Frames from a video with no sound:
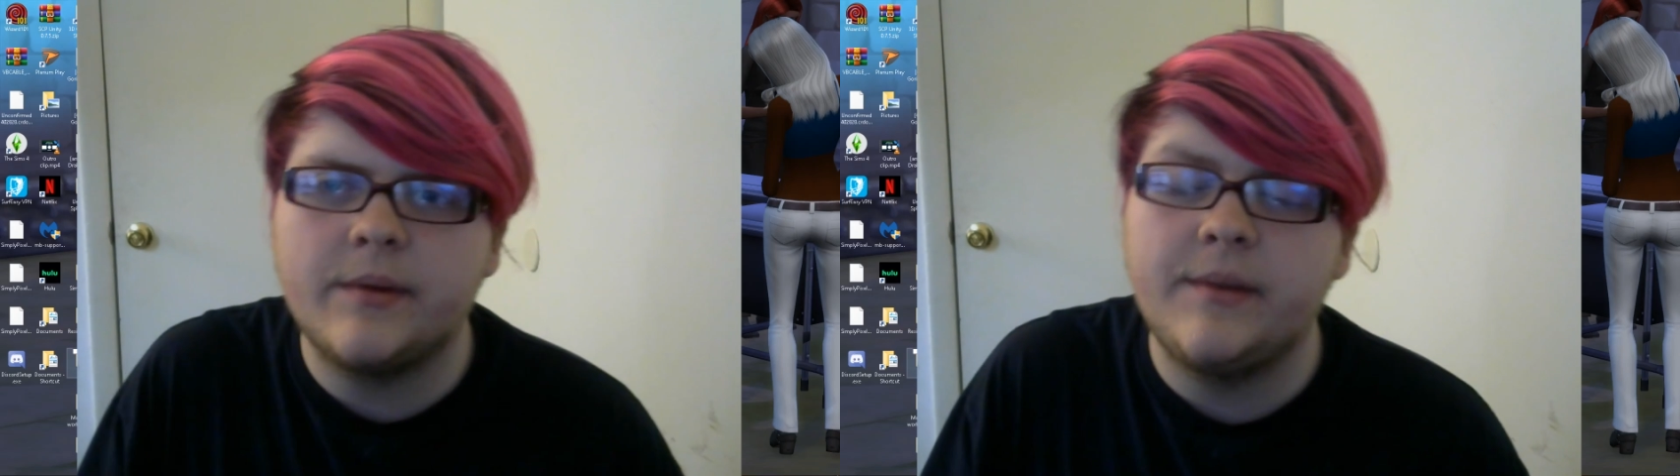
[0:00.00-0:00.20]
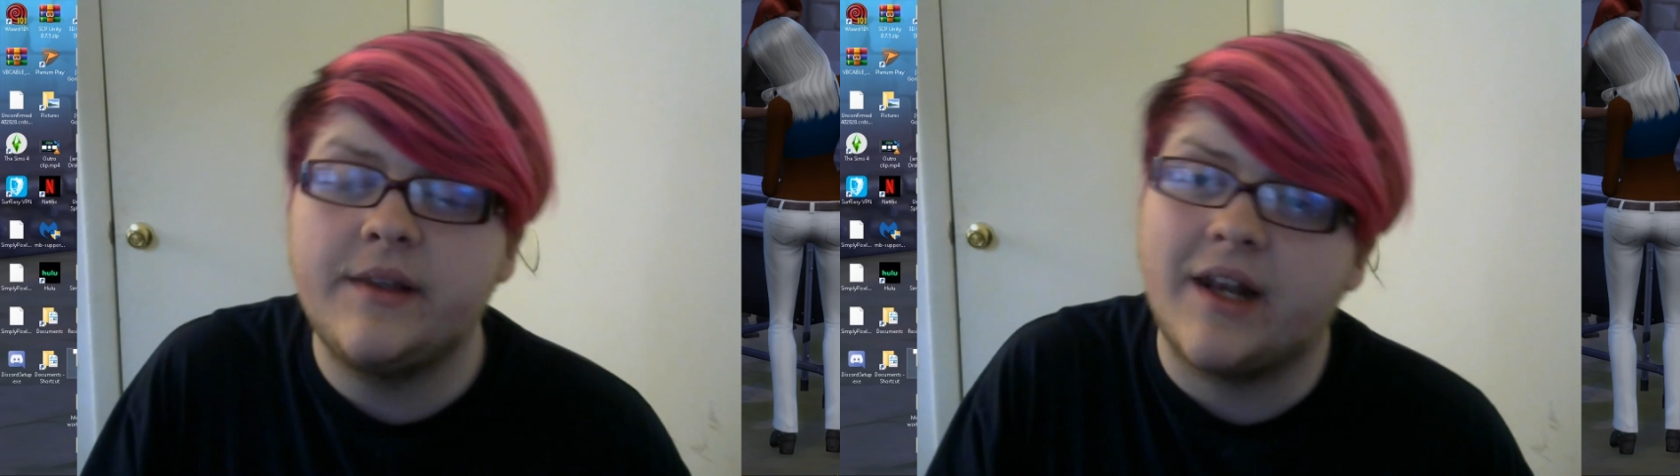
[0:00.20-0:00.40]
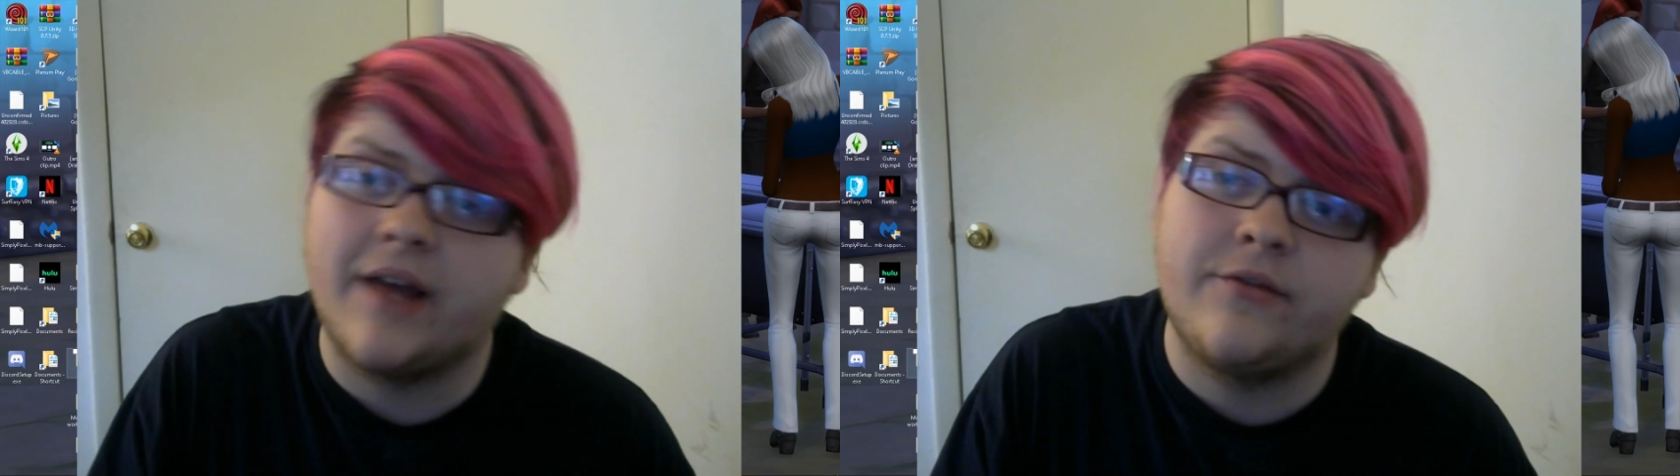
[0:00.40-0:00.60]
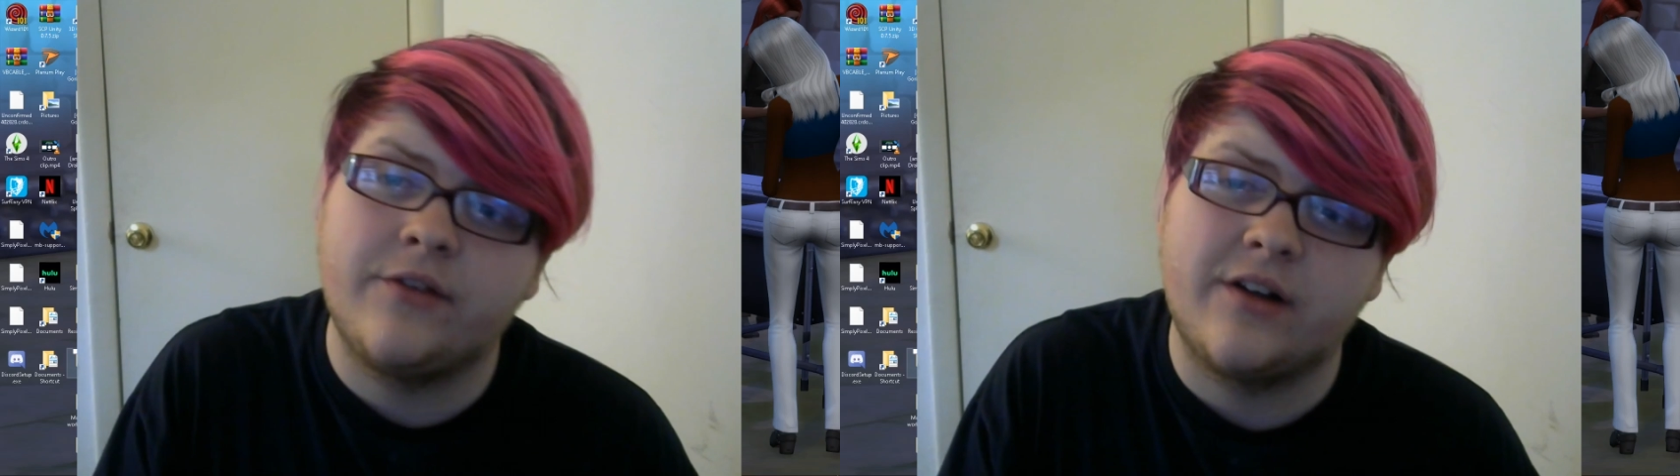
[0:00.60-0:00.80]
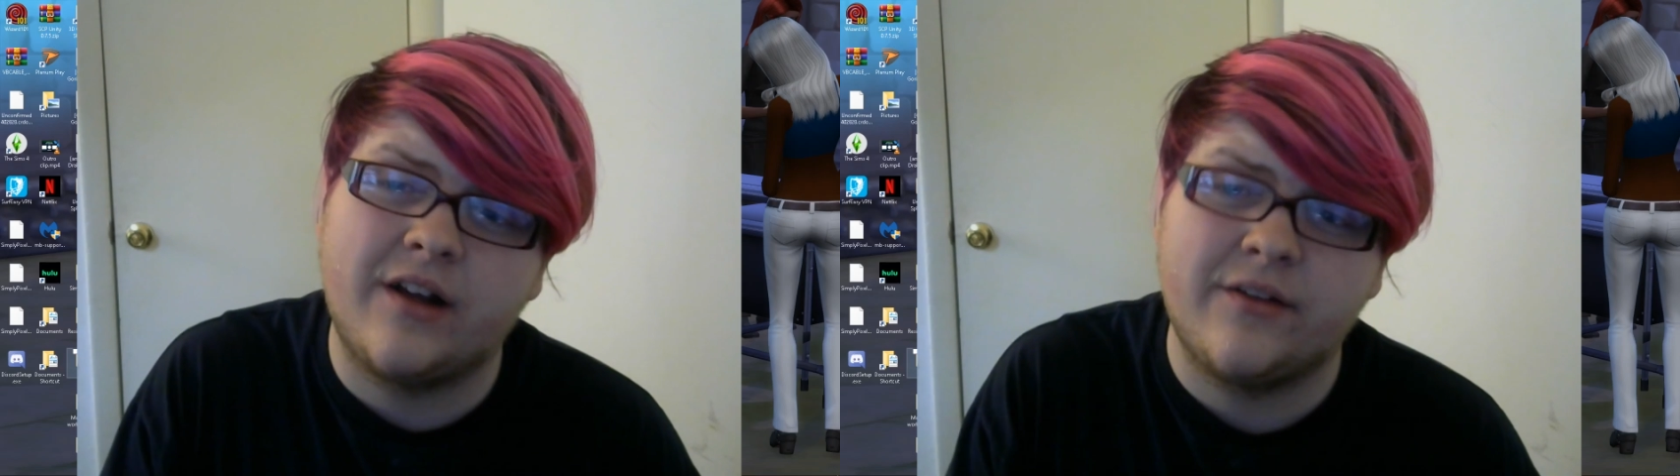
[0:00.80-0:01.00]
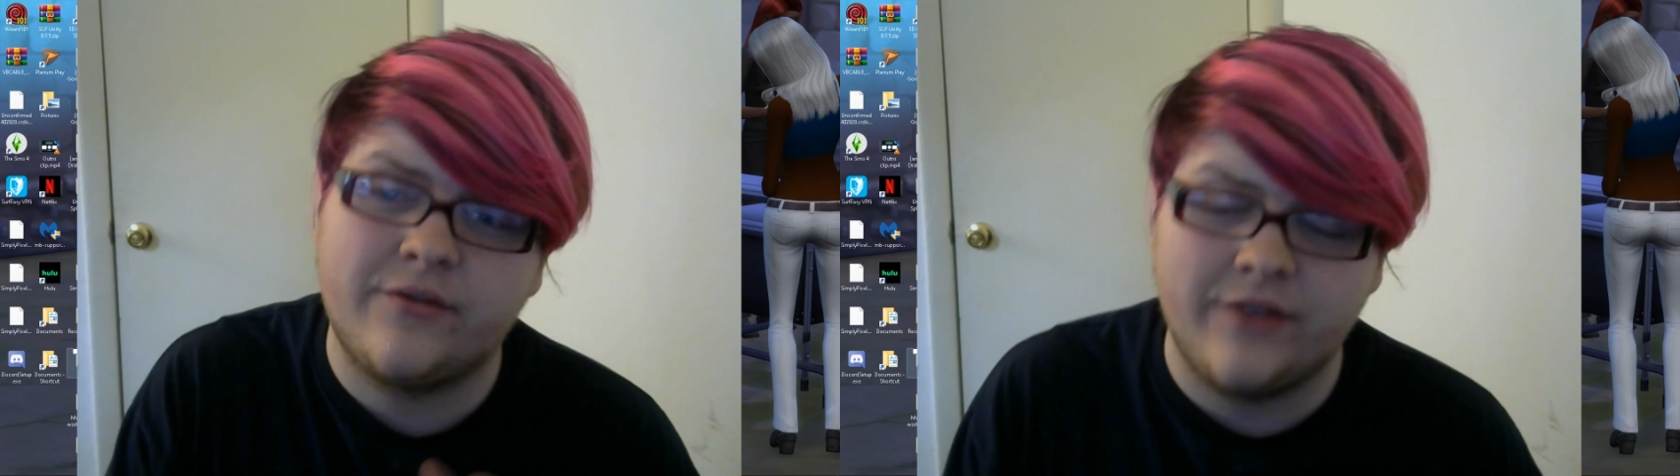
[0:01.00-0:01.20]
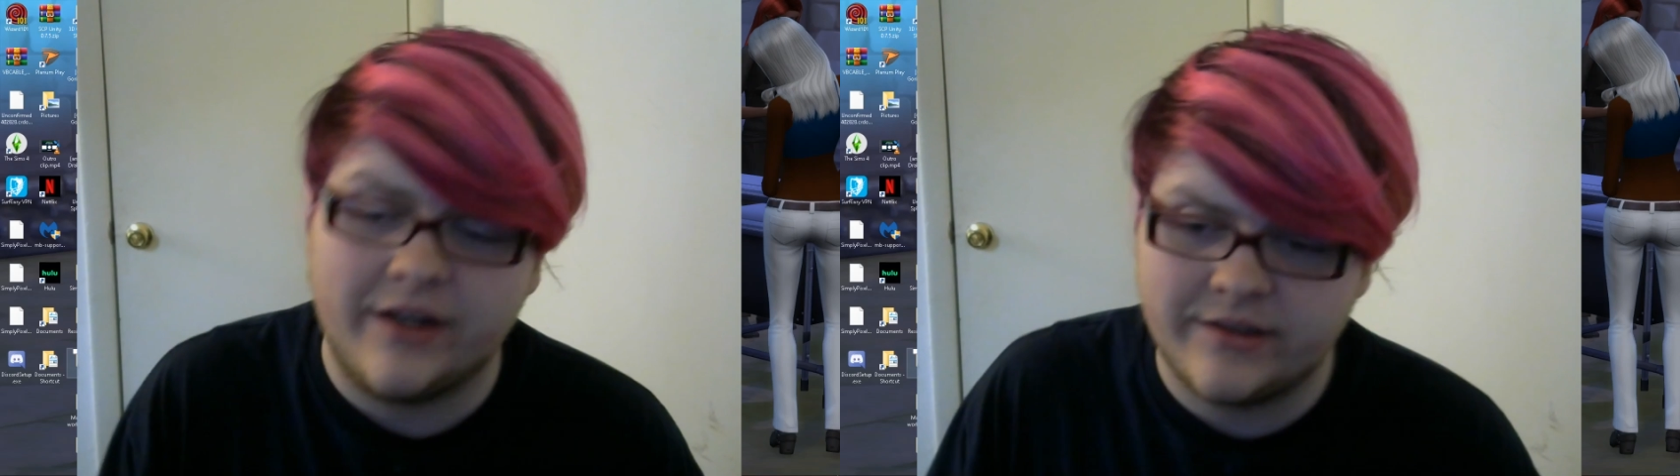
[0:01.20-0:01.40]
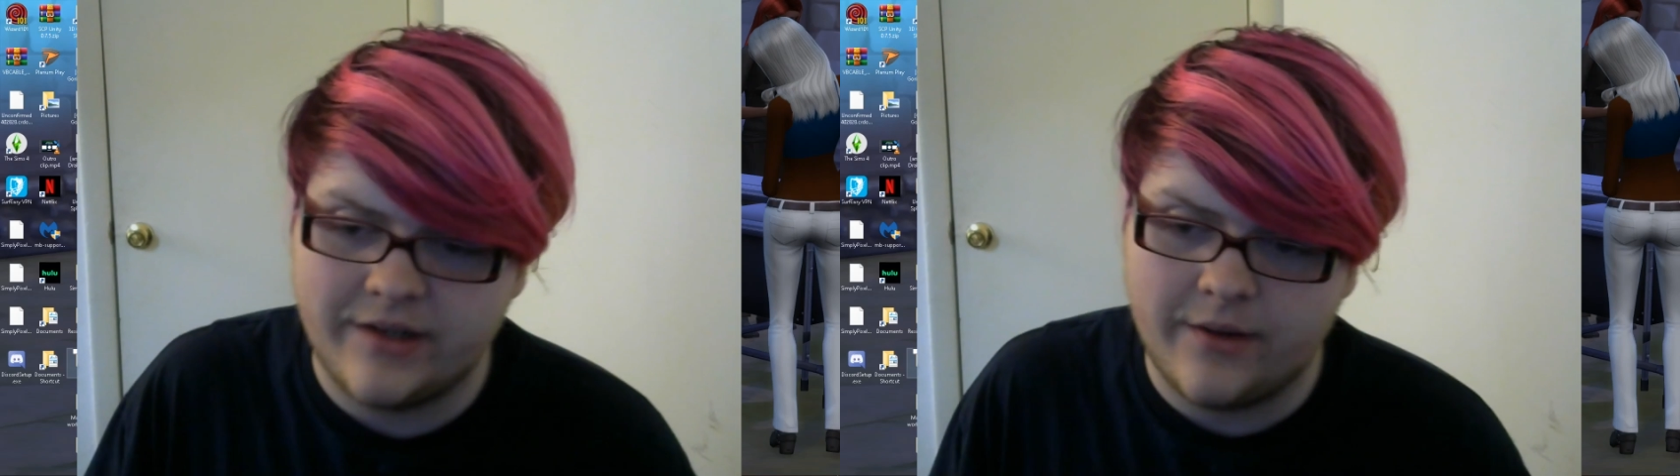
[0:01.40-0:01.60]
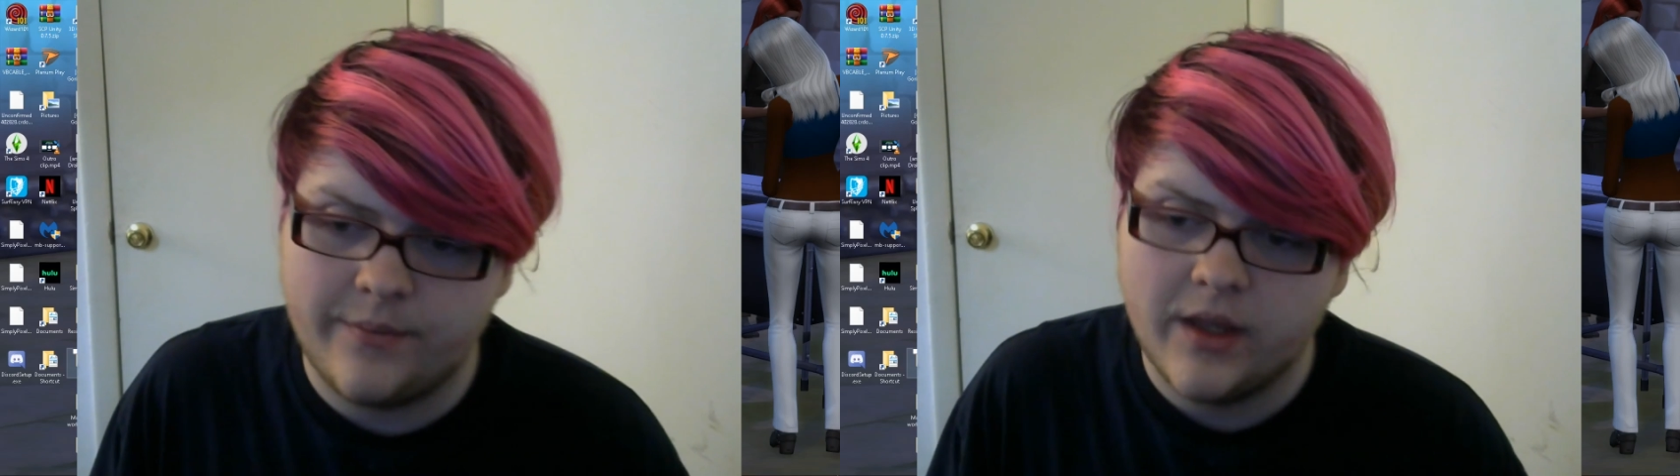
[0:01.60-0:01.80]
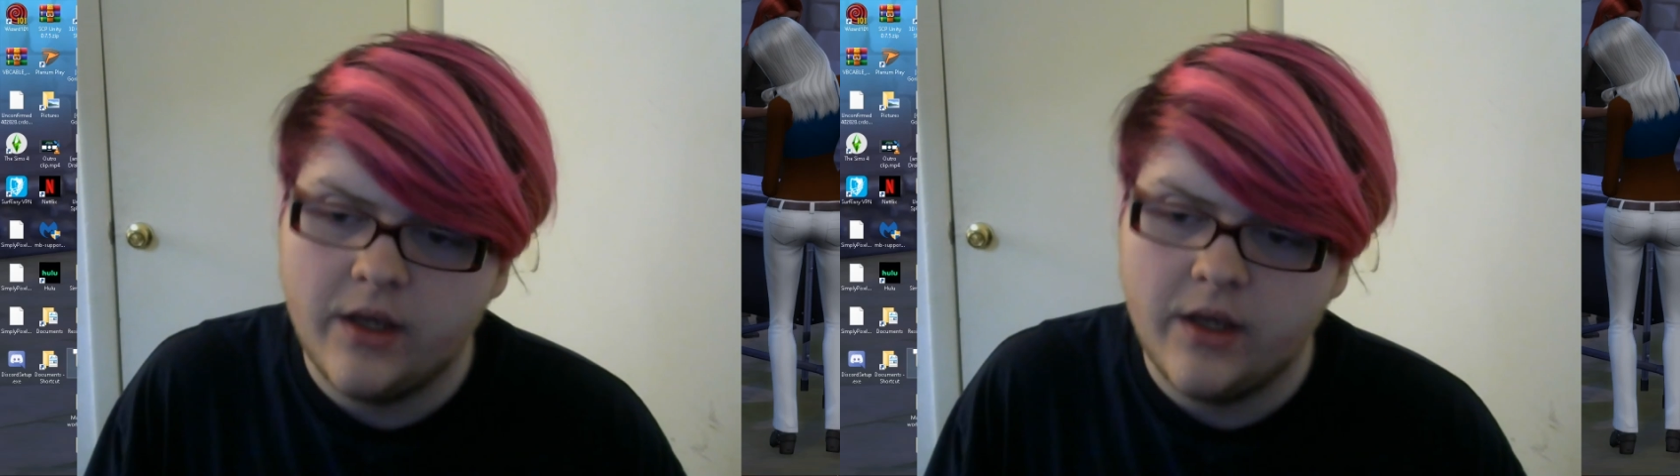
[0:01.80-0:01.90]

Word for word: to me that I've figured out how to fix now.